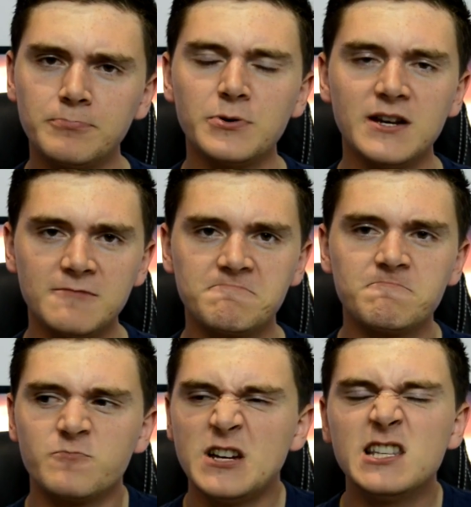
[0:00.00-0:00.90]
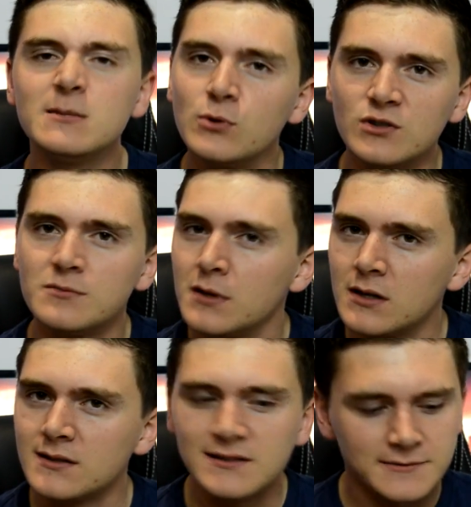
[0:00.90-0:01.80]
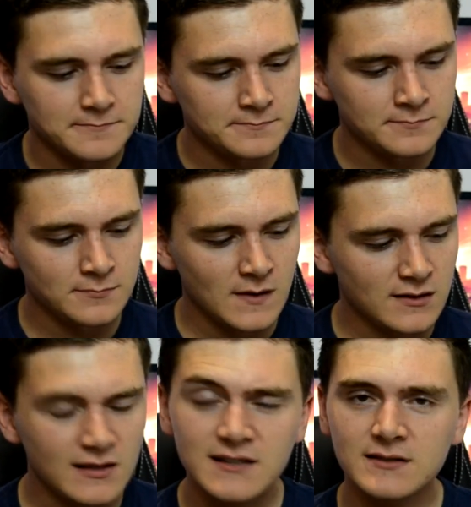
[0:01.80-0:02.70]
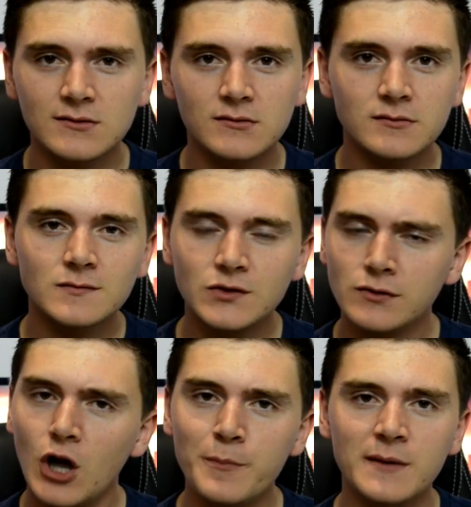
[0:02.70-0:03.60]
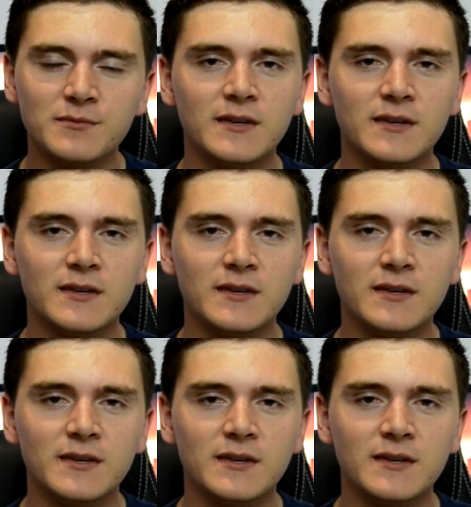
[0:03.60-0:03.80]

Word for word: pretty reasonable demands. So let's open up some